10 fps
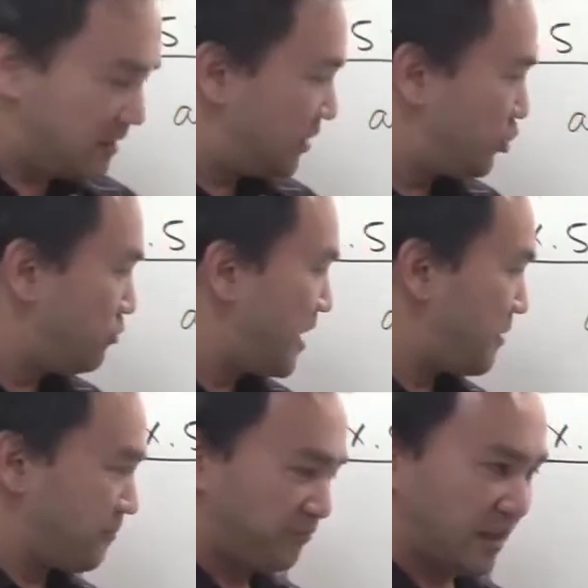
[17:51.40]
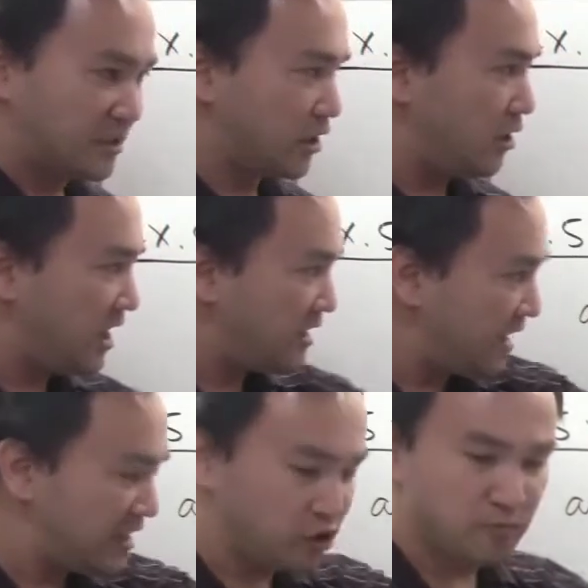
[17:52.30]
domain. And so in
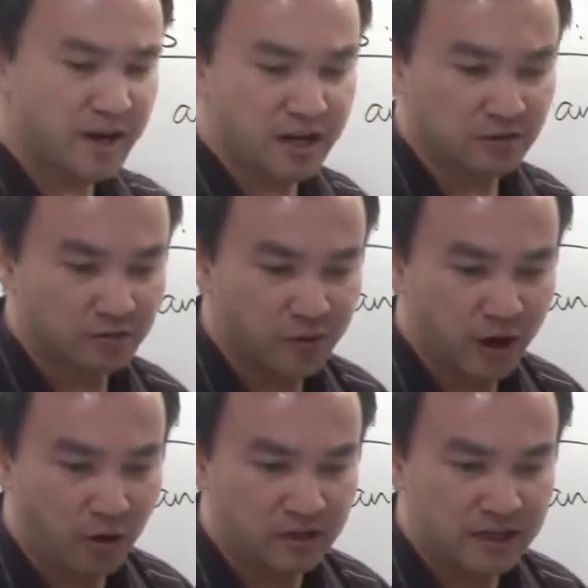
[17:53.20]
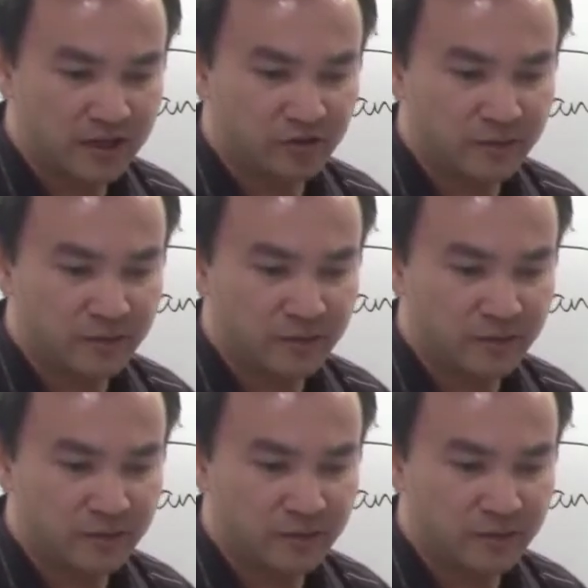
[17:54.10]
that domain, we only need to be